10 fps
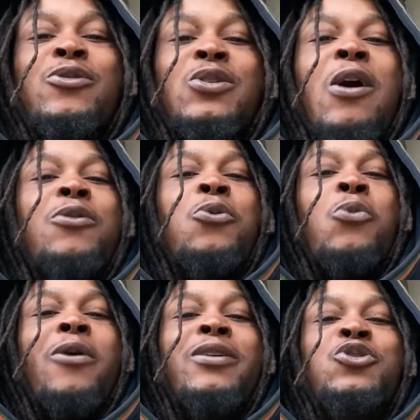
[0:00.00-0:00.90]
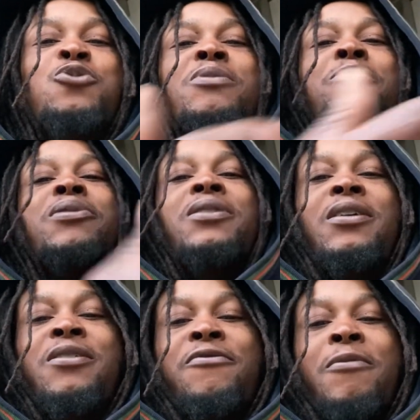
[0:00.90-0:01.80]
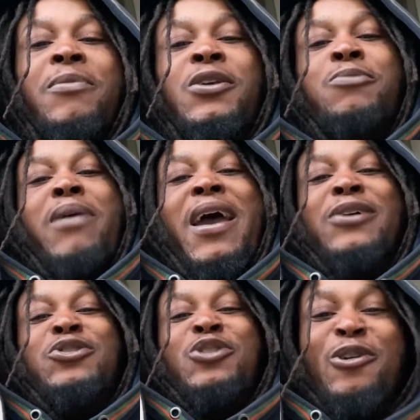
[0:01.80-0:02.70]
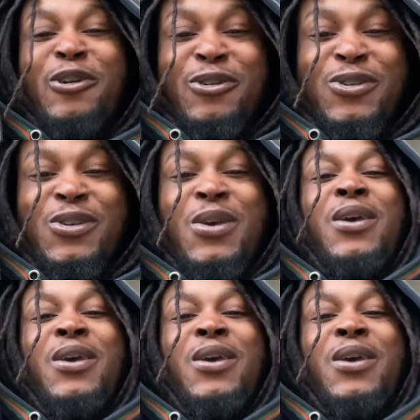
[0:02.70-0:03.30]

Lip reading: So all the work that you've been putting in from these past years,